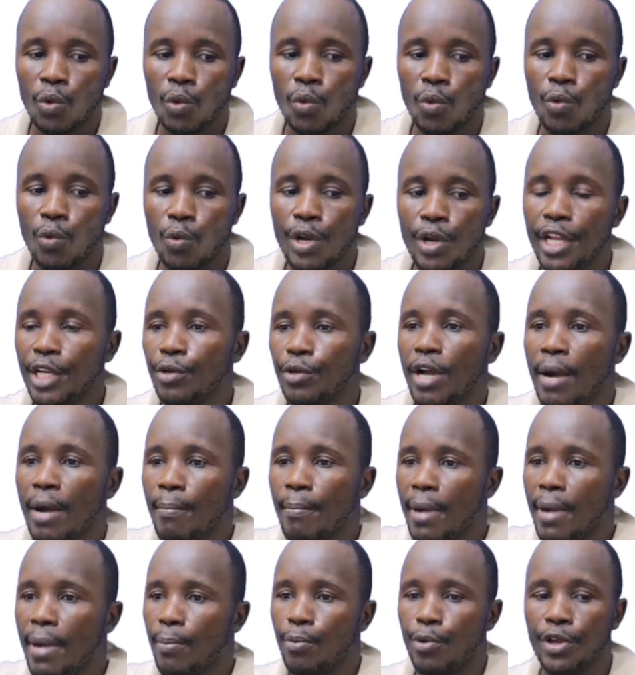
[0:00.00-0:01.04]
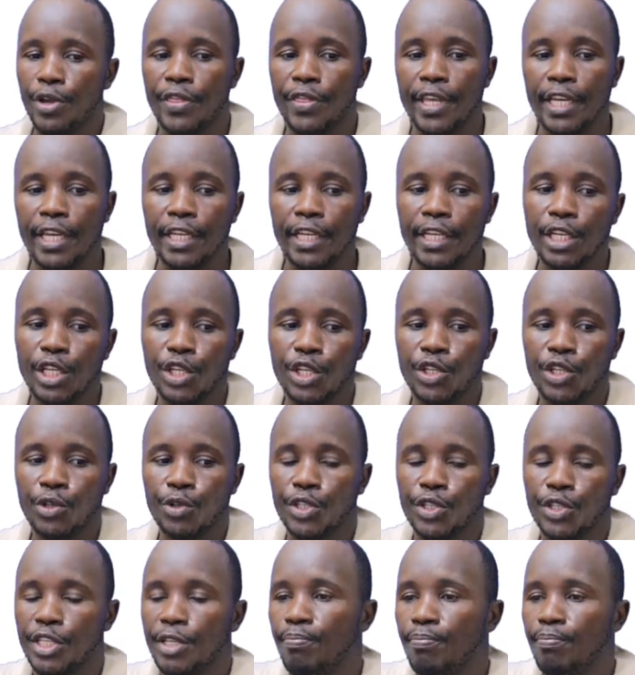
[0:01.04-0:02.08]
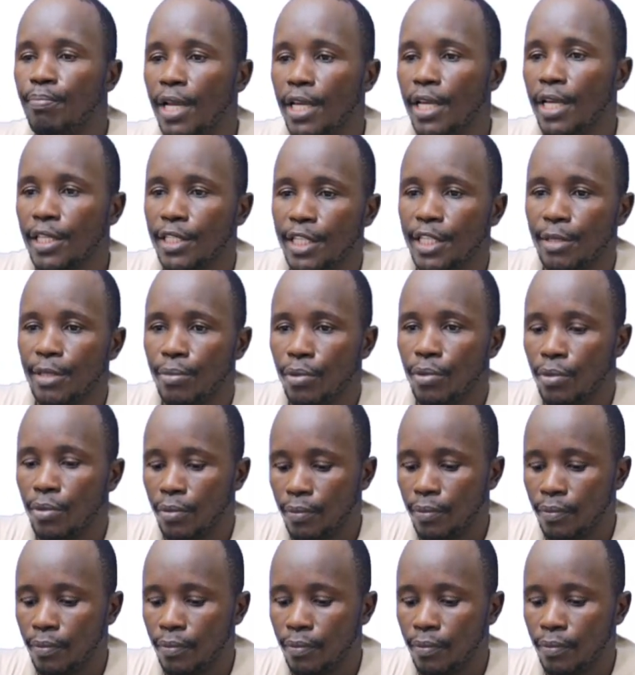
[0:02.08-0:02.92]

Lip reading: We need to come up with the initial simplex table.